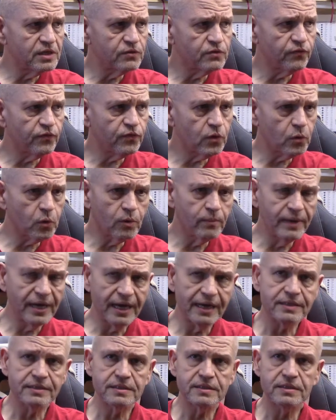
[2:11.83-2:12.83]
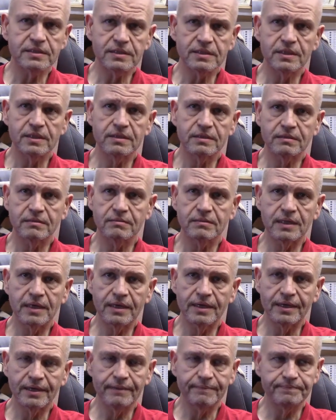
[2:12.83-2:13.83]
floor mats that
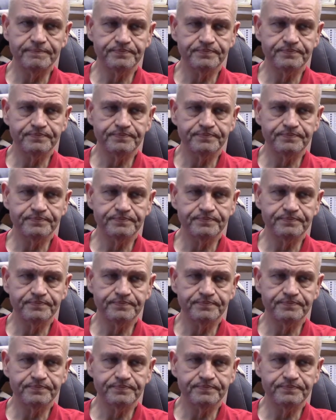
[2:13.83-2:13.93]
um,